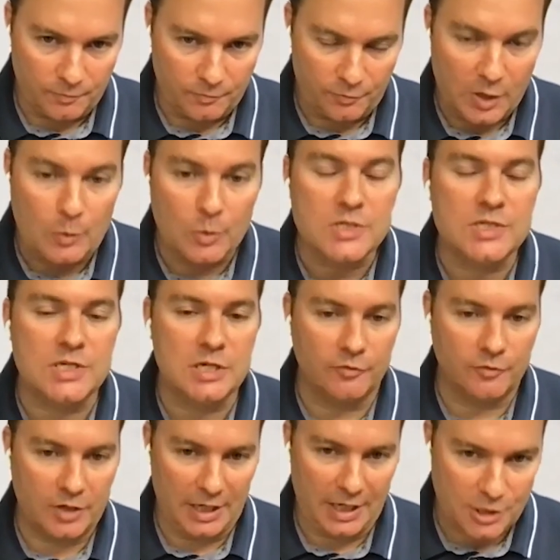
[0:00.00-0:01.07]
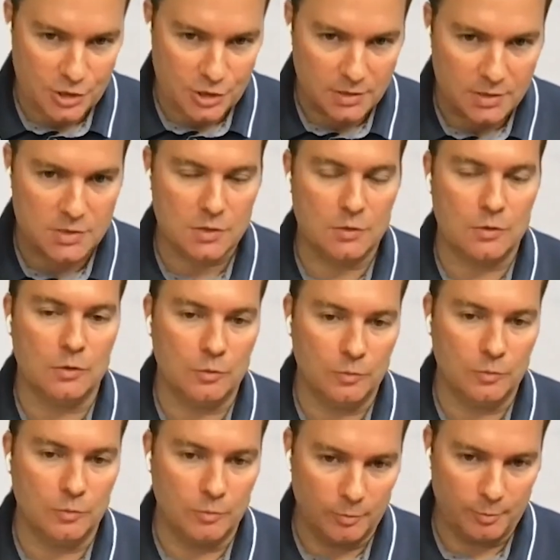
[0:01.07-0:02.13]
frequency of collection.
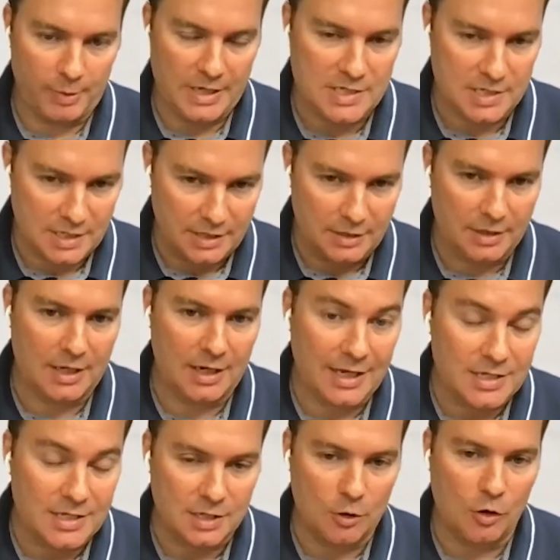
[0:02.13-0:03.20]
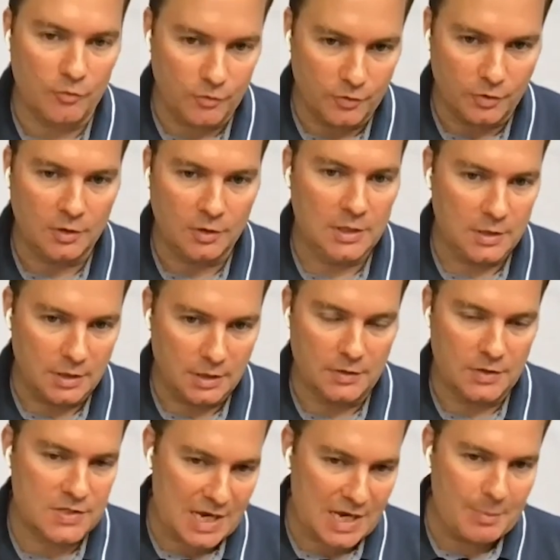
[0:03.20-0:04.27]
So basically collecting over the
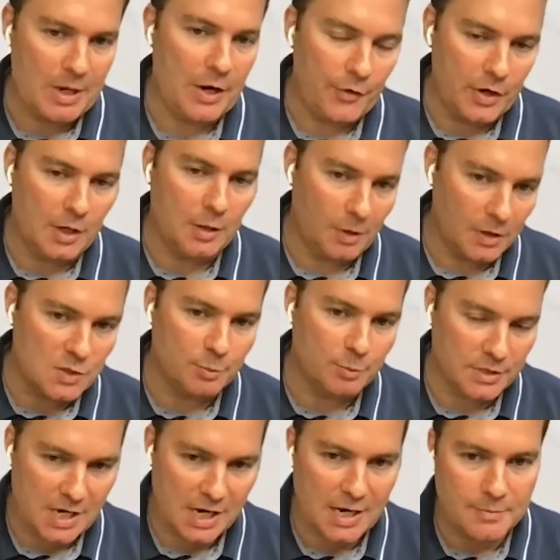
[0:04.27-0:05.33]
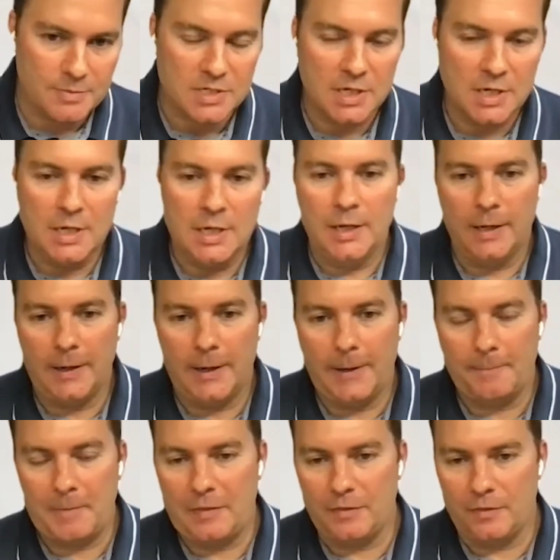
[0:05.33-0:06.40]
same area multiple times,
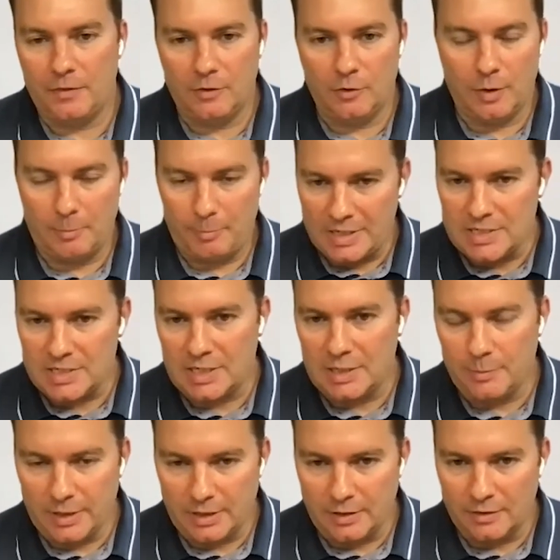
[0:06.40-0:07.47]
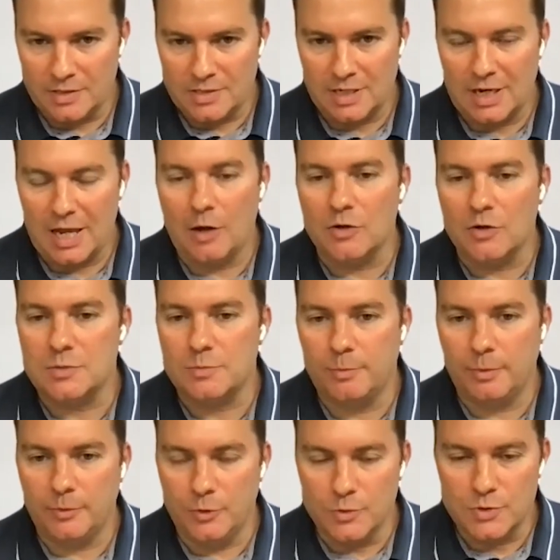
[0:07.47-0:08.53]
and basically this allows
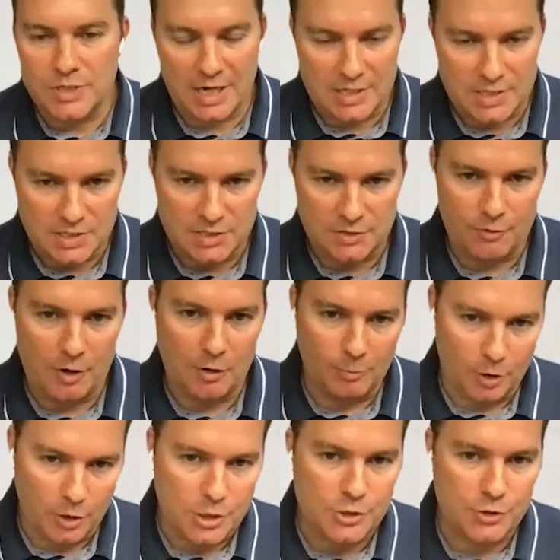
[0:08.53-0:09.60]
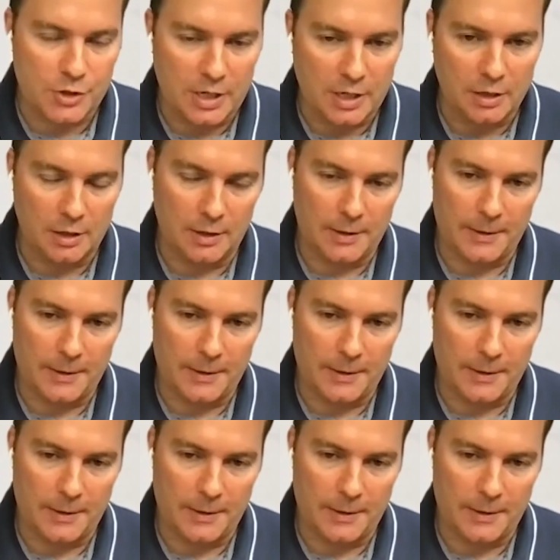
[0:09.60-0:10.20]
use cases around monitoring,